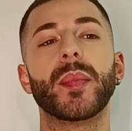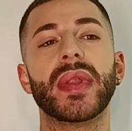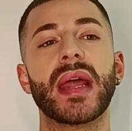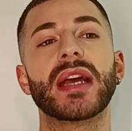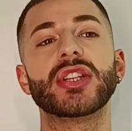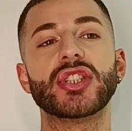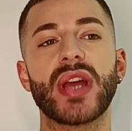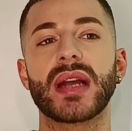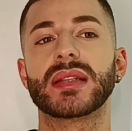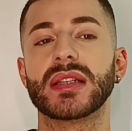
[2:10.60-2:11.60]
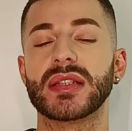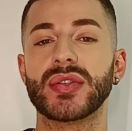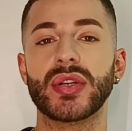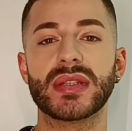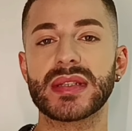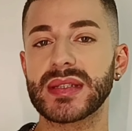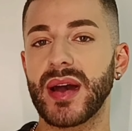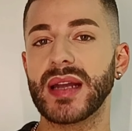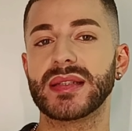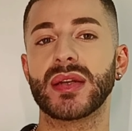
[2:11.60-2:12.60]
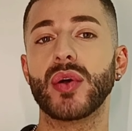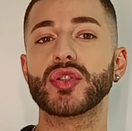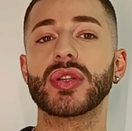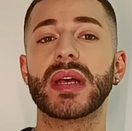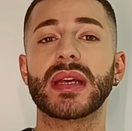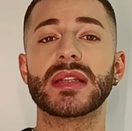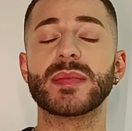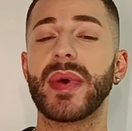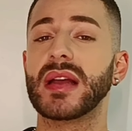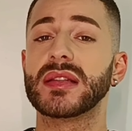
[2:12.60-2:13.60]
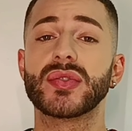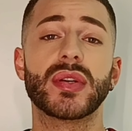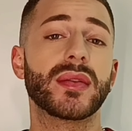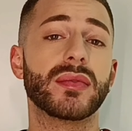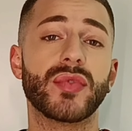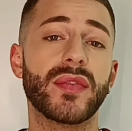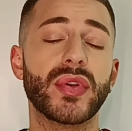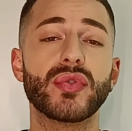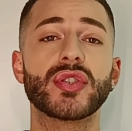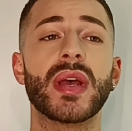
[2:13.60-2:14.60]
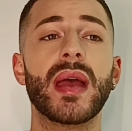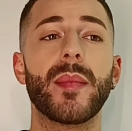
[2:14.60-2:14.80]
But then I checked certain sites and also like in certain reviews,